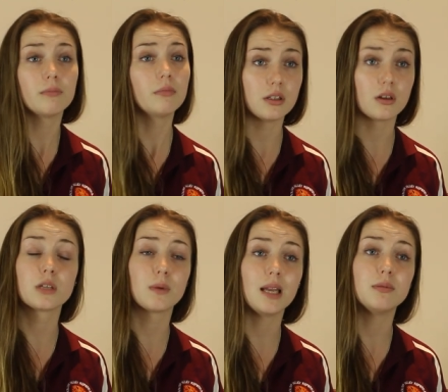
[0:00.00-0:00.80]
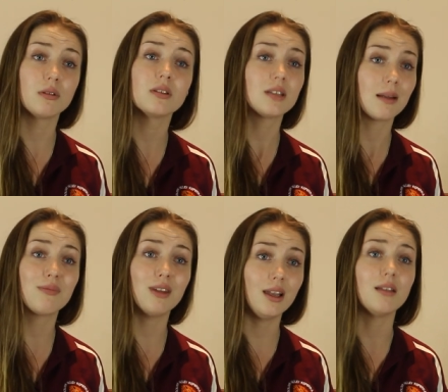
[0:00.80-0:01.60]
as long as we keep doing the same
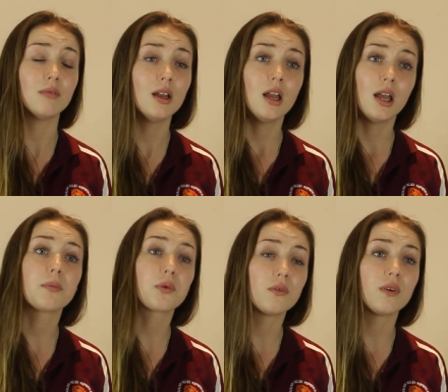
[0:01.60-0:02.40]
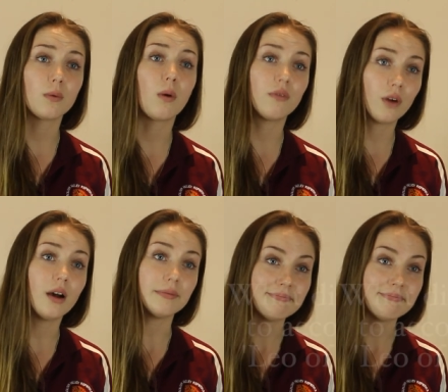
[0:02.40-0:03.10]
thing and improving what we've got.